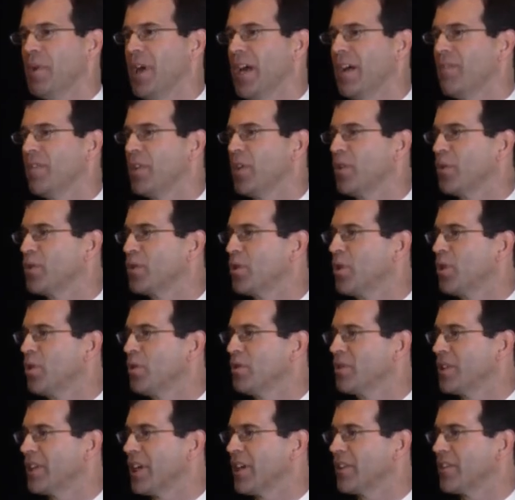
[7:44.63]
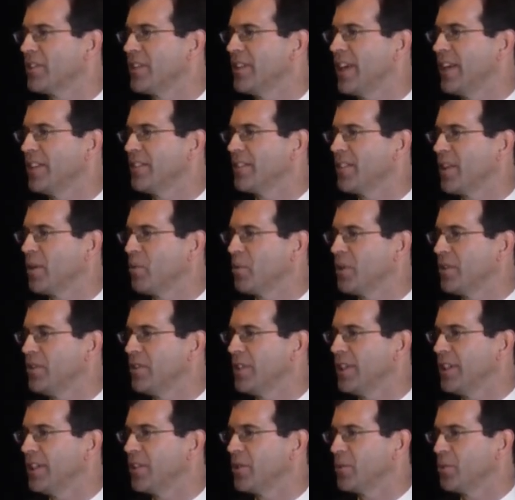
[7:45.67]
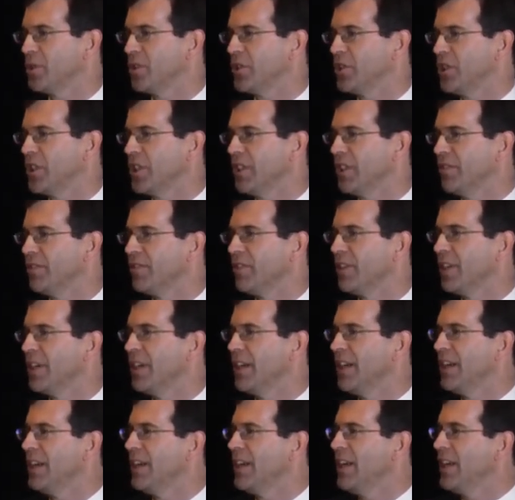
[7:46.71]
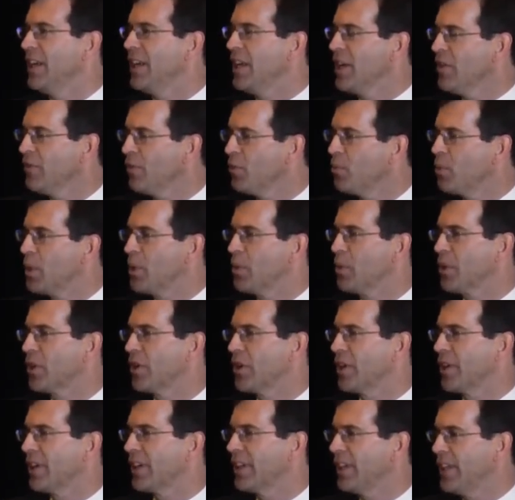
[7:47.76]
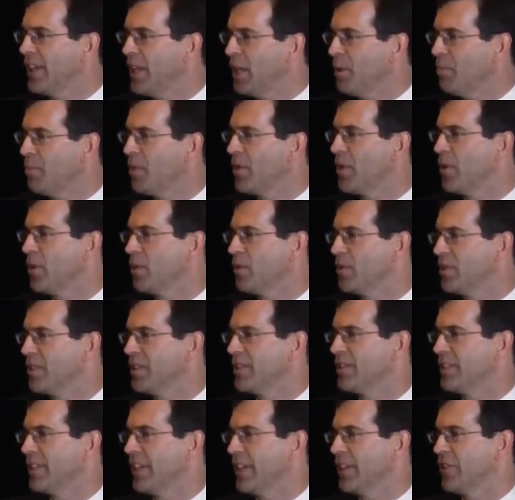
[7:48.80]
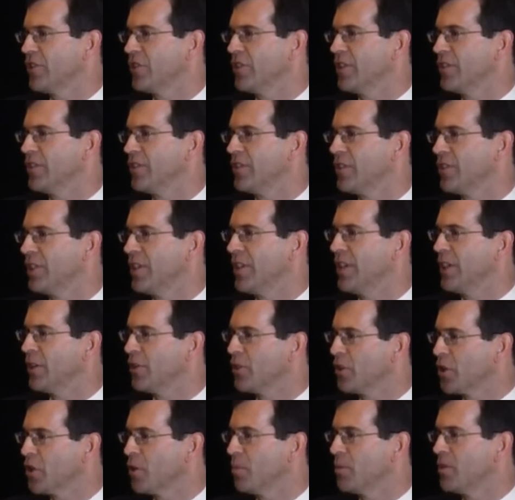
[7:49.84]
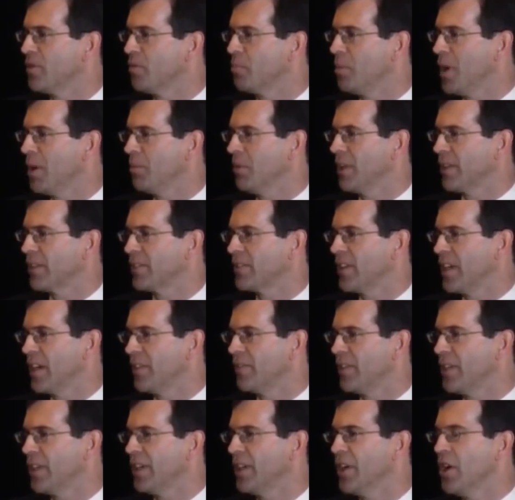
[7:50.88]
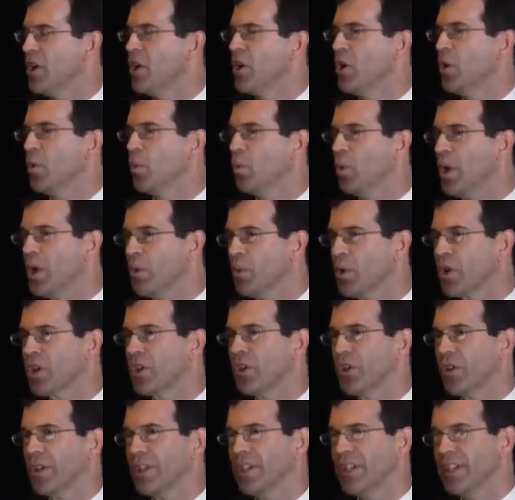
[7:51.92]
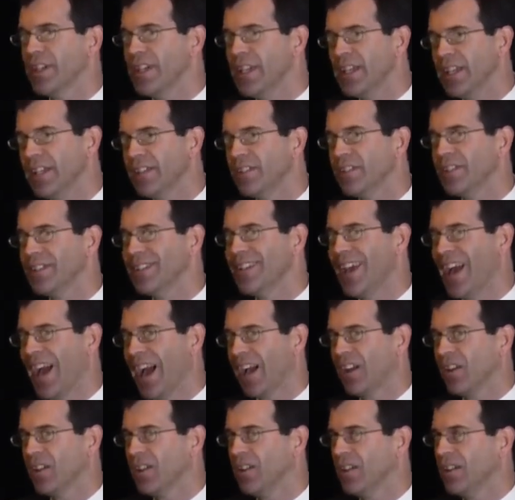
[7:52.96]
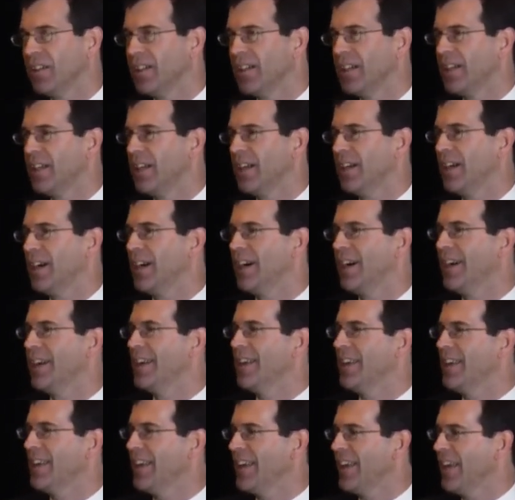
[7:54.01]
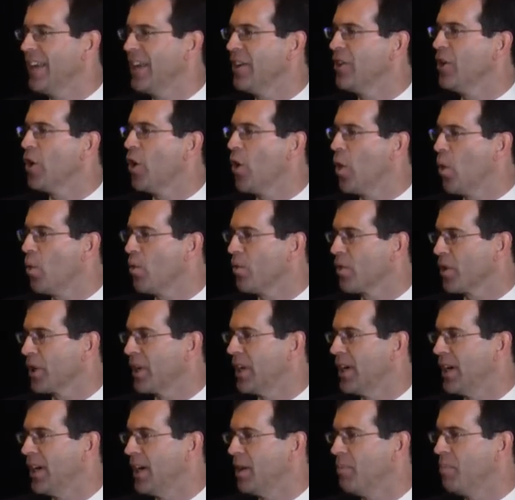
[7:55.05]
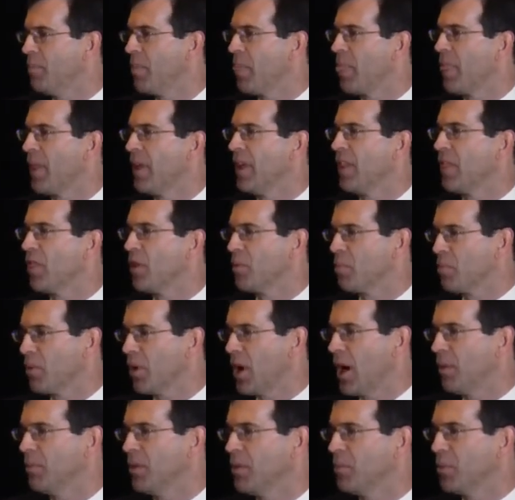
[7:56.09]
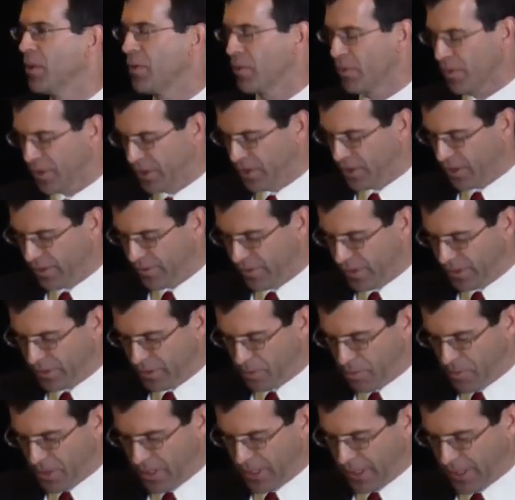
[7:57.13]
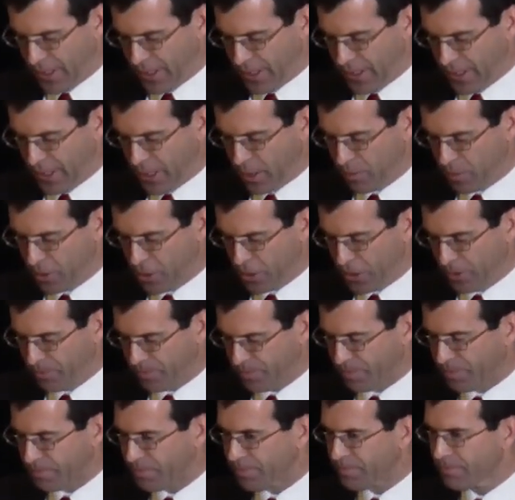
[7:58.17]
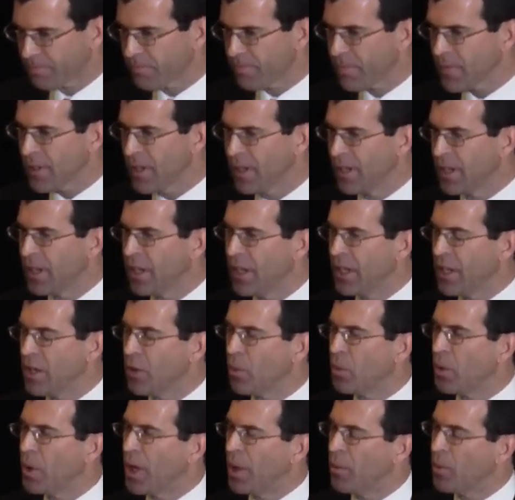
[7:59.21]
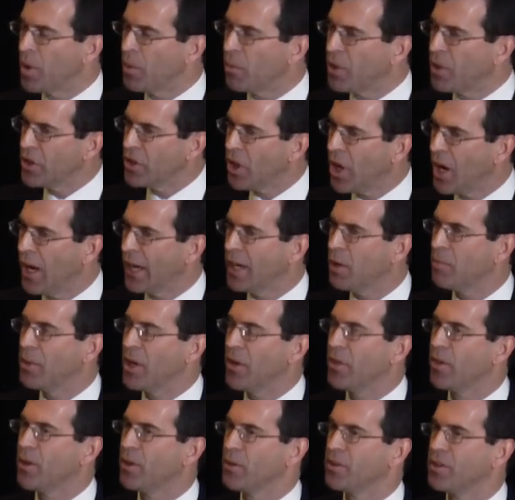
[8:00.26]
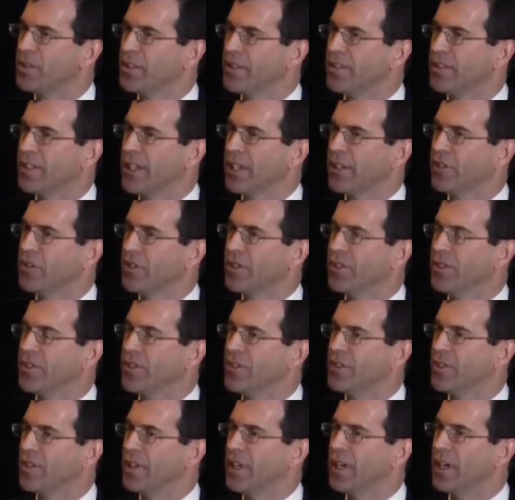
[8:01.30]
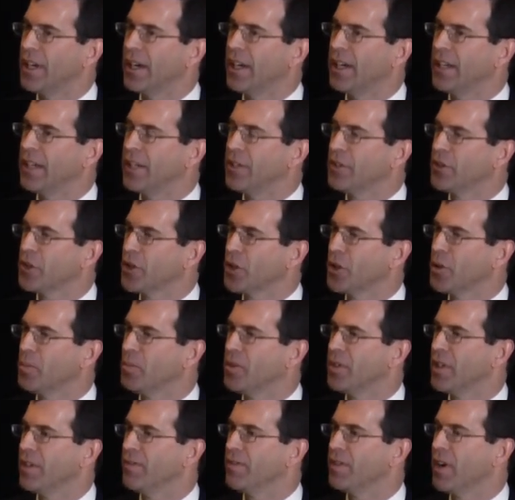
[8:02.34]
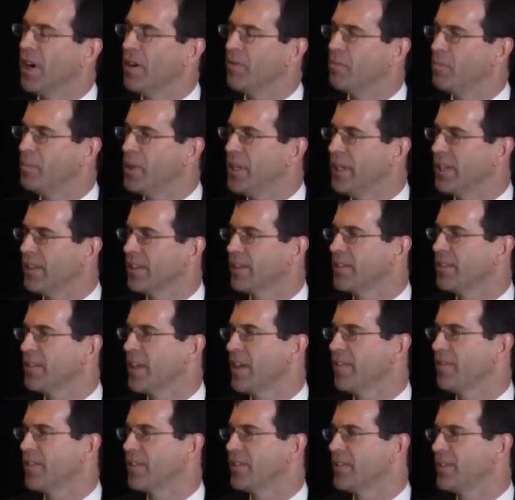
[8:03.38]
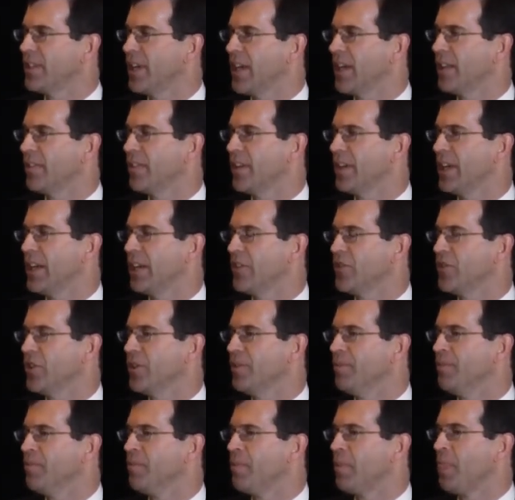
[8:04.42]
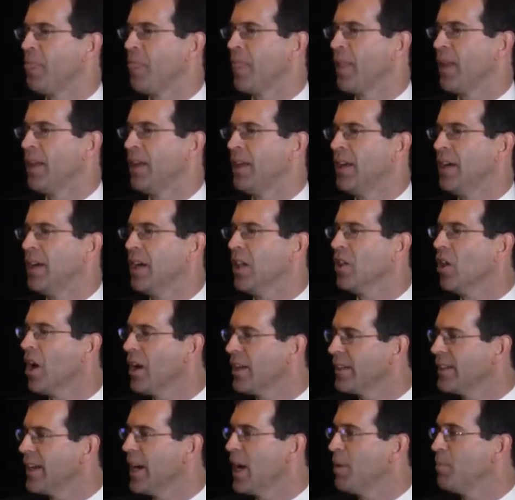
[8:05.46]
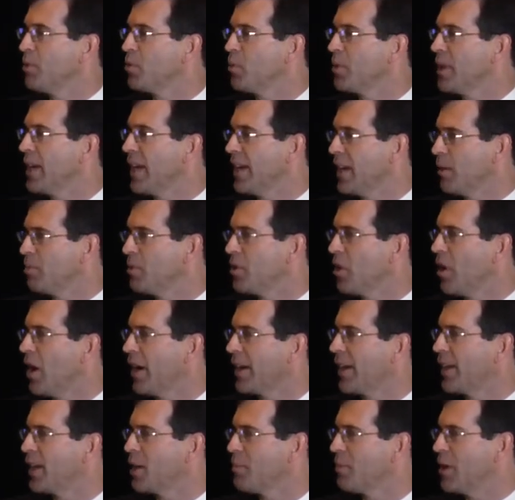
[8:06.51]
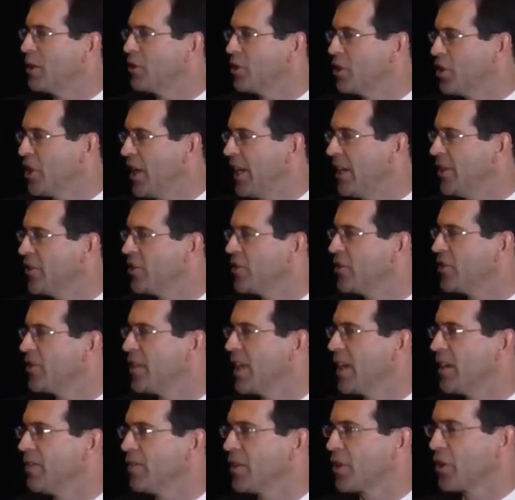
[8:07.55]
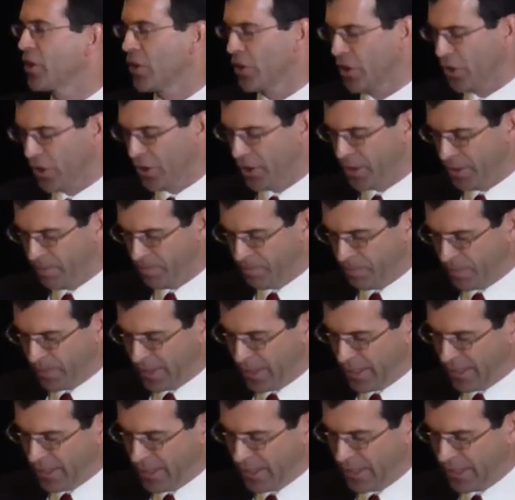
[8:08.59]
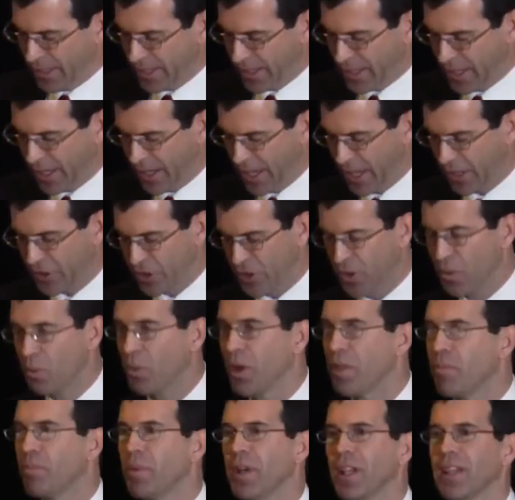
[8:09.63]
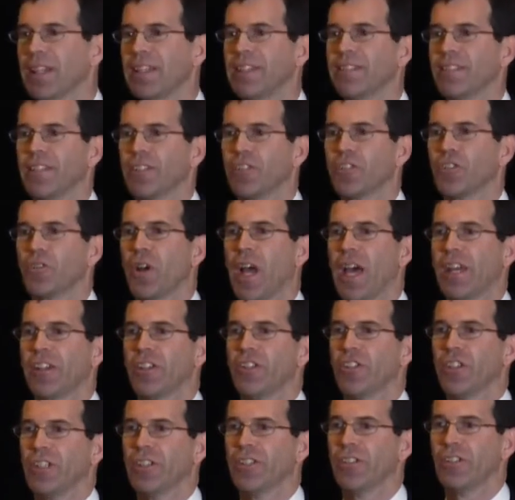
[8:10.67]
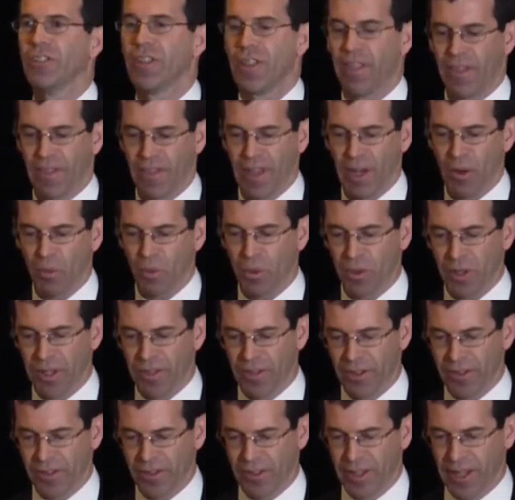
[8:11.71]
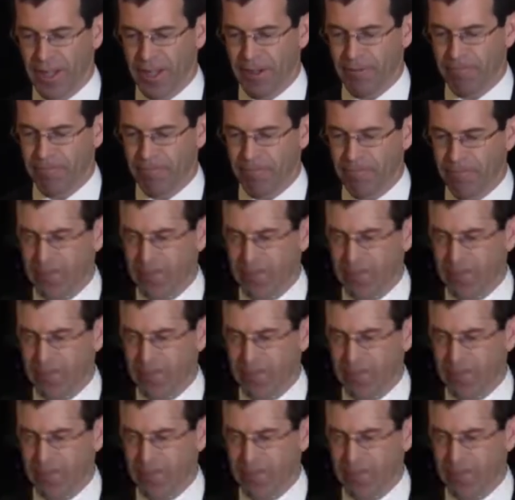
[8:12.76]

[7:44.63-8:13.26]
have those goals in our states that we seek to achieve, if we were going to keep those distinctions in terms of public safety, we were going to need to tackle and overcome the problem with recidivism in New Hampshire. And talk about those distinctions in terms of being the safest state in the nation, a lot of times we end up talking about changes that have occurred in connection with policing strategies that were in the state.